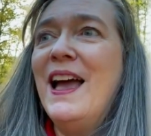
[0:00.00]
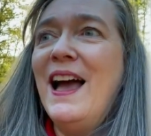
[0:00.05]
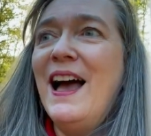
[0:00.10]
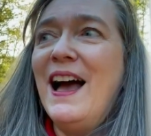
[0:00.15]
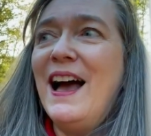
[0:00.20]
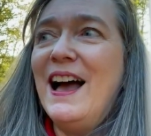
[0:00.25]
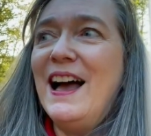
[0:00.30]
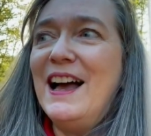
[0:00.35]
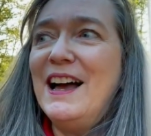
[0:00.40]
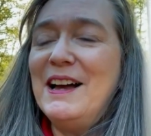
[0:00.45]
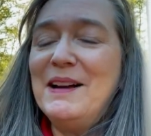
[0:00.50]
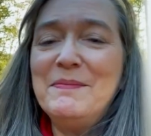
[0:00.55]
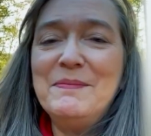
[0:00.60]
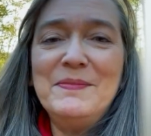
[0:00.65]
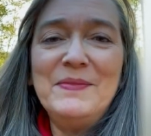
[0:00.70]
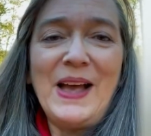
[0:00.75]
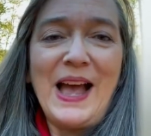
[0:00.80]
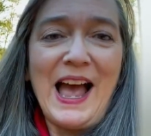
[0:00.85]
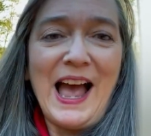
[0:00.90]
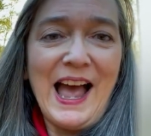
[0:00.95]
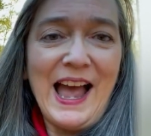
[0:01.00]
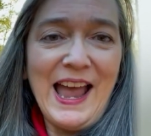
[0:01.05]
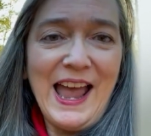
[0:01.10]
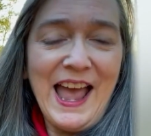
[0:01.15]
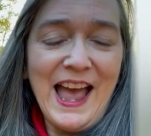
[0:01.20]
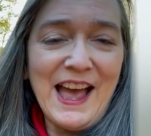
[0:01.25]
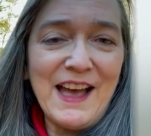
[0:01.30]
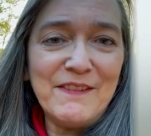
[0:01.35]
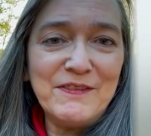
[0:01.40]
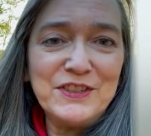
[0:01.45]
Um, I
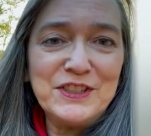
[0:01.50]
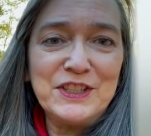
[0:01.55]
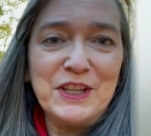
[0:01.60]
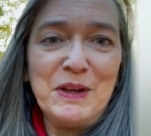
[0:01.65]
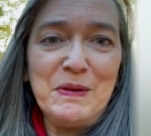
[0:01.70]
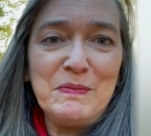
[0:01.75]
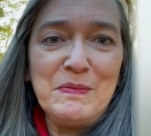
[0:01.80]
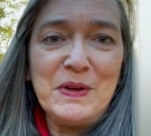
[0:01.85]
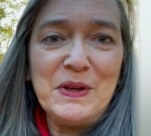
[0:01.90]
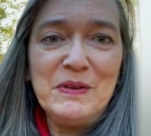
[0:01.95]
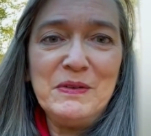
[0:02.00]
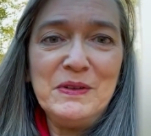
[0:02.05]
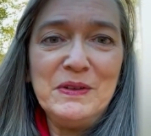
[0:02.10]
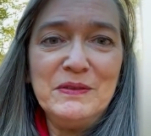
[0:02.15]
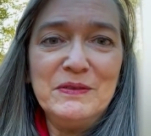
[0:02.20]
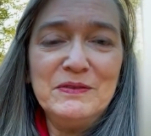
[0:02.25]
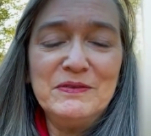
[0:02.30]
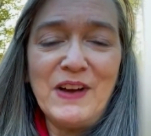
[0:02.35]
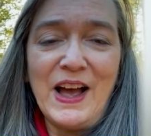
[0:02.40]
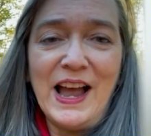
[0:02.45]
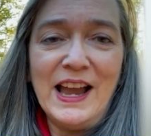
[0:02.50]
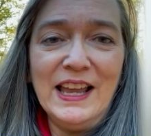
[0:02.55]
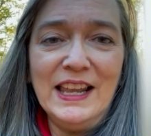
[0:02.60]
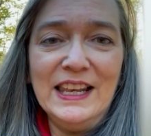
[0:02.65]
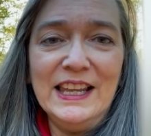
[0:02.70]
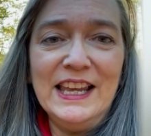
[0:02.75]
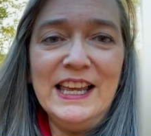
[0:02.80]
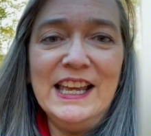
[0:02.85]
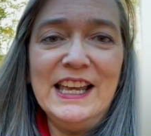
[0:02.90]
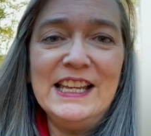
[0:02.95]
have some
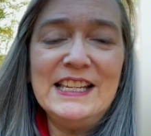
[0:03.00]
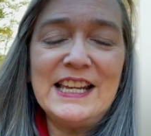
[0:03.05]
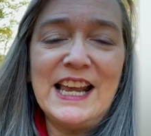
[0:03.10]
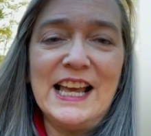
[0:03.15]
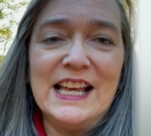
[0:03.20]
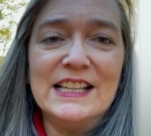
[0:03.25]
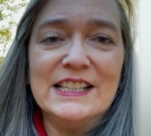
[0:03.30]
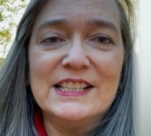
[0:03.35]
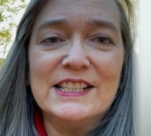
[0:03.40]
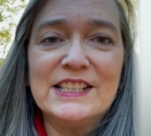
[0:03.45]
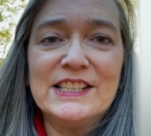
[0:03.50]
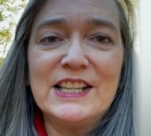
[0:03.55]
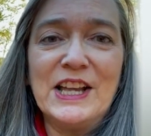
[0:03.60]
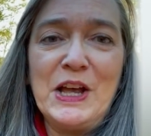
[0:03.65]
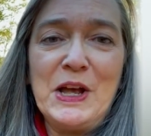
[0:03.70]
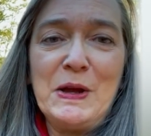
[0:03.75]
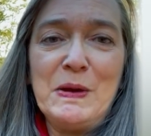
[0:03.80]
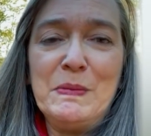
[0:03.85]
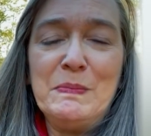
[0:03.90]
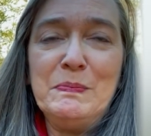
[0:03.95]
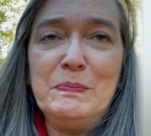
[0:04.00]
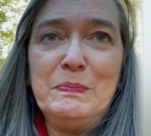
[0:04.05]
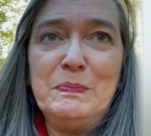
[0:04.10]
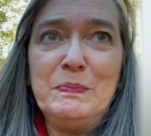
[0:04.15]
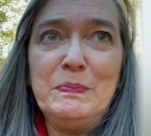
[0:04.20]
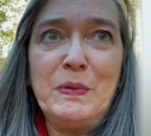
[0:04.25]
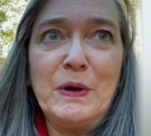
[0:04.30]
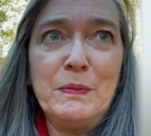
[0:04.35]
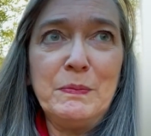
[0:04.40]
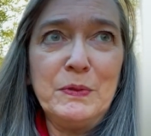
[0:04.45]
violet and some
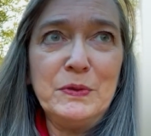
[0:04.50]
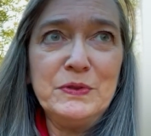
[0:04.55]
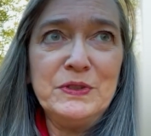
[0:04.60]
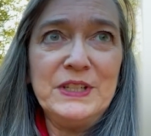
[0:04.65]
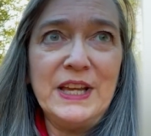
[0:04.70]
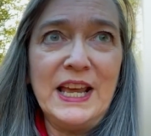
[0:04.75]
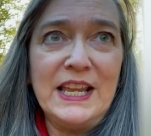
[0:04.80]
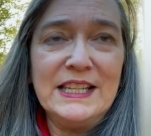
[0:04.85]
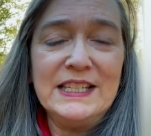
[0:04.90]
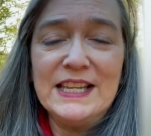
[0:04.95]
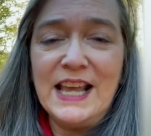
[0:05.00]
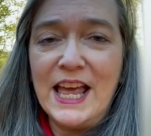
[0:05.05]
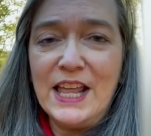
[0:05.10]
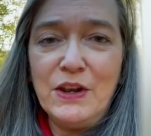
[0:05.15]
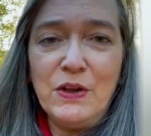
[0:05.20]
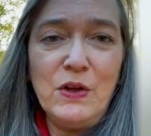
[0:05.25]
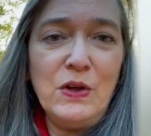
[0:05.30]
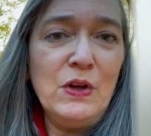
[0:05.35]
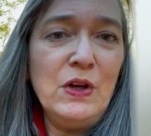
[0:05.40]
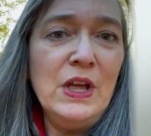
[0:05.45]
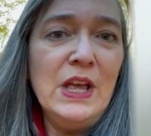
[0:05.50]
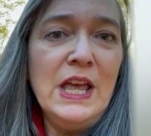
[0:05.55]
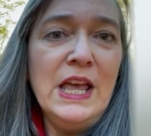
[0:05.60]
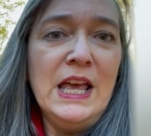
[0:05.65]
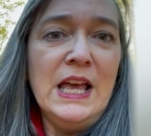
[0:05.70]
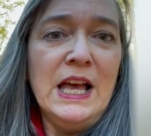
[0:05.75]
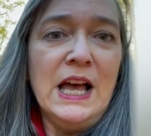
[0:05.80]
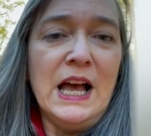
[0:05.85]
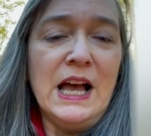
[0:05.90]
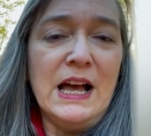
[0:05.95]
purple dead nettle,
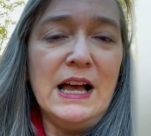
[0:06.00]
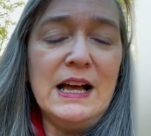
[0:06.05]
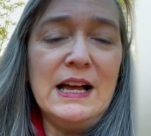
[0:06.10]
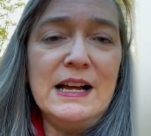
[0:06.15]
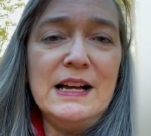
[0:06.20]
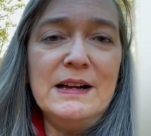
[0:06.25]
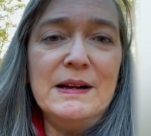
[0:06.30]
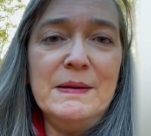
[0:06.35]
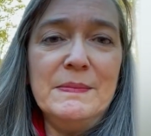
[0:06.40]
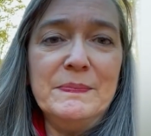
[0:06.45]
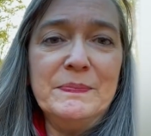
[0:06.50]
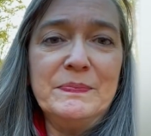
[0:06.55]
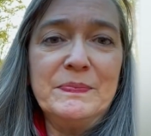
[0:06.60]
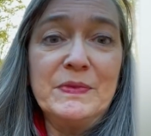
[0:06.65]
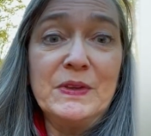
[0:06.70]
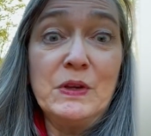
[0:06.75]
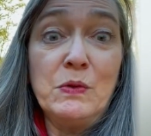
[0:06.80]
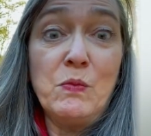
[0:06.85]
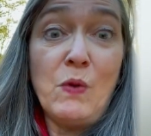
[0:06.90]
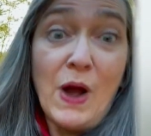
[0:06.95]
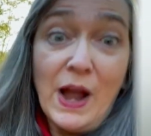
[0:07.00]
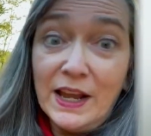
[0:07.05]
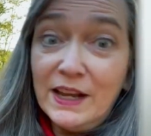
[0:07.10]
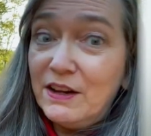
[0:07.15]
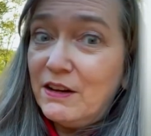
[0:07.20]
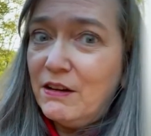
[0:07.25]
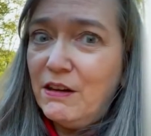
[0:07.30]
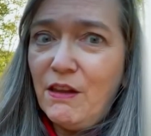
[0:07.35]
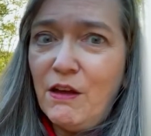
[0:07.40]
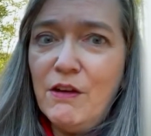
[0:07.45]
um, white
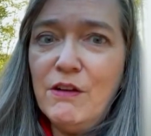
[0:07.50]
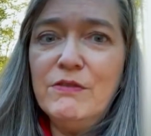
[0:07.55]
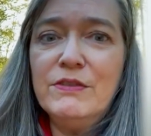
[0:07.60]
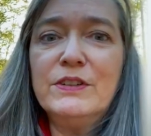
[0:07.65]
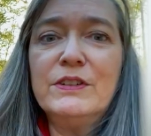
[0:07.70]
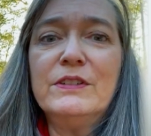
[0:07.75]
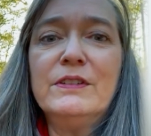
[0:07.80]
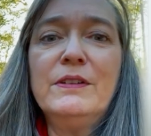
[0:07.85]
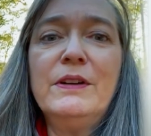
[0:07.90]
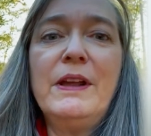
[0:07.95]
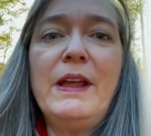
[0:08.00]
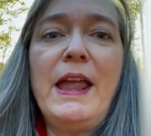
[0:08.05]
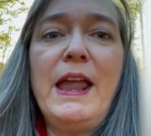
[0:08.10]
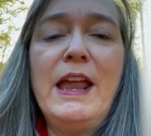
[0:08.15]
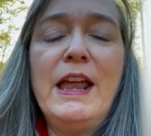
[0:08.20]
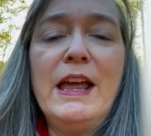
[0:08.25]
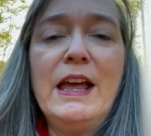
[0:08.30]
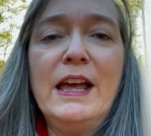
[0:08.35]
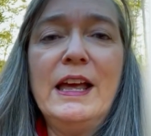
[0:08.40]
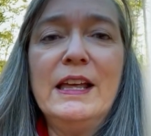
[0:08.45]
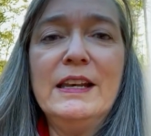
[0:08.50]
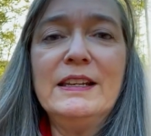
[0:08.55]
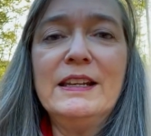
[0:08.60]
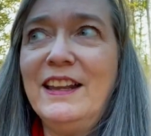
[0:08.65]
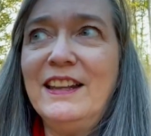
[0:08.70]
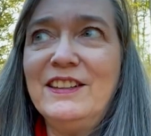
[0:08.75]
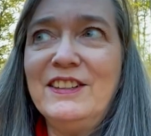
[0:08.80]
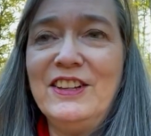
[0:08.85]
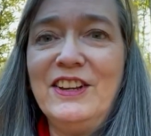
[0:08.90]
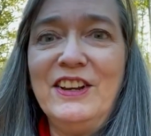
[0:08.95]
clover, and
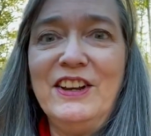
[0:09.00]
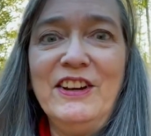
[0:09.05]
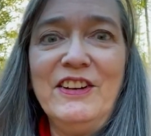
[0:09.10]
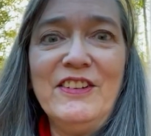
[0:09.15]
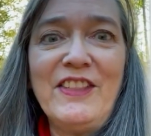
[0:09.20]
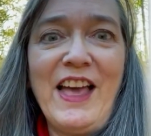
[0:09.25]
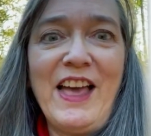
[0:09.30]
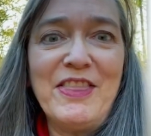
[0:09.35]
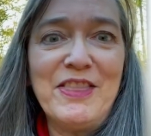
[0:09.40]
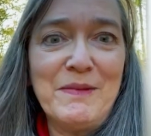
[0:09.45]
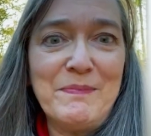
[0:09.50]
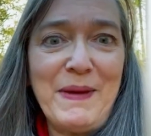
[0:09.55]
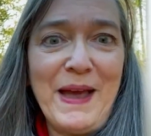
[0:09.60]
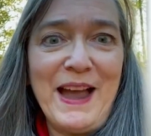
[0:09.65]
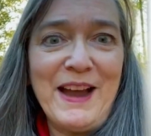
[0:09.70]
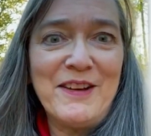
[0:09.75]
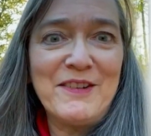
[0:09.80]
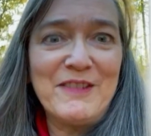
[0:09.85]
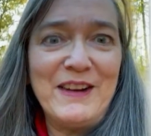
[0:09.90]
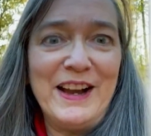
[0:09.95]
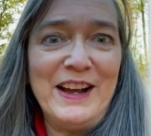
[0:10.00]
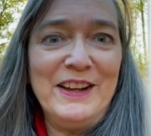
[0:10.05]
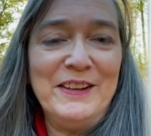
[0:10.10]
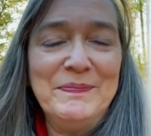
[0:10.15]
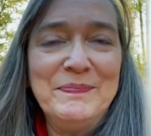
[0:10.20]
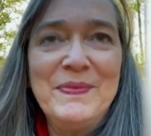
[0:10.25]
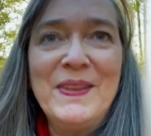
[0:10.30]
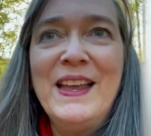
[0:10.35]
do you hear that in the background?